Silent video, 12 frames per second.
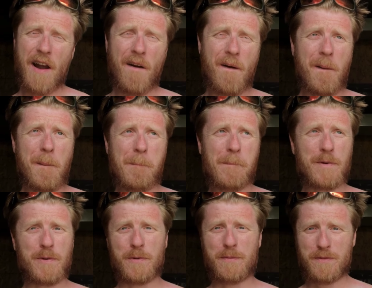
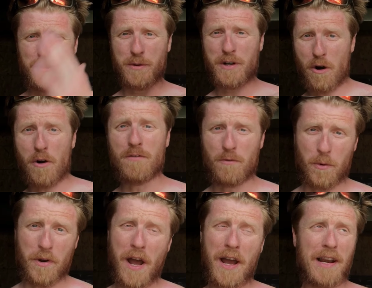to a
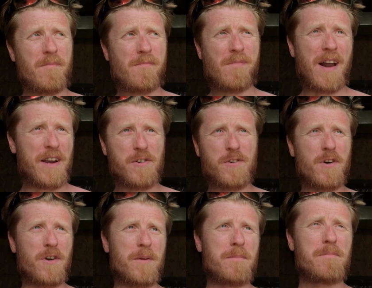carnivore diet. I had heard
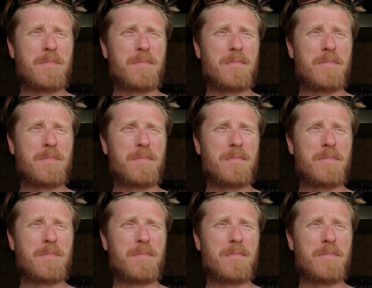on a